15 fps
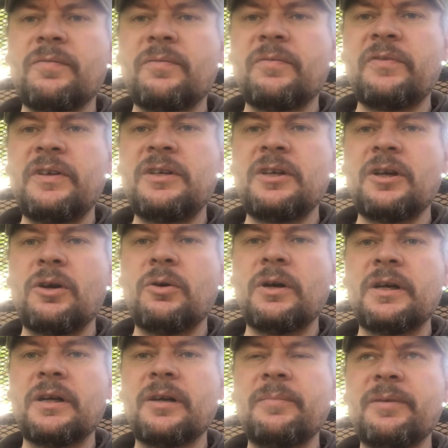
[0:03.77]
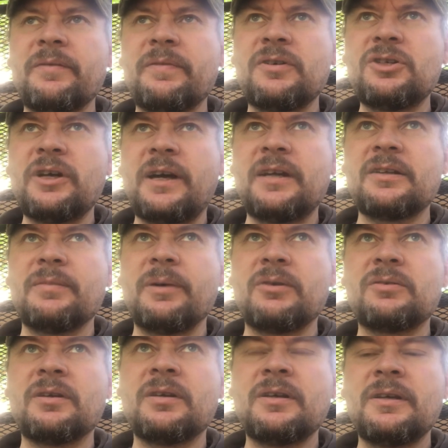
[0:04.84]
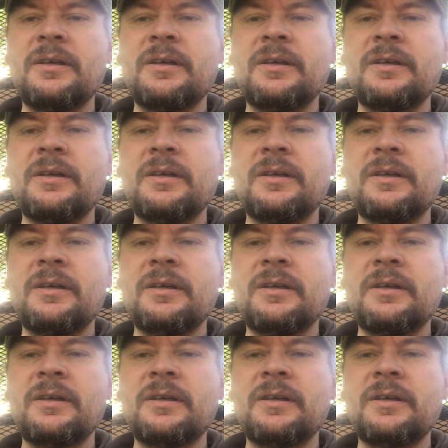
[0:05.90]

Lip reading: video and a bit of a chat about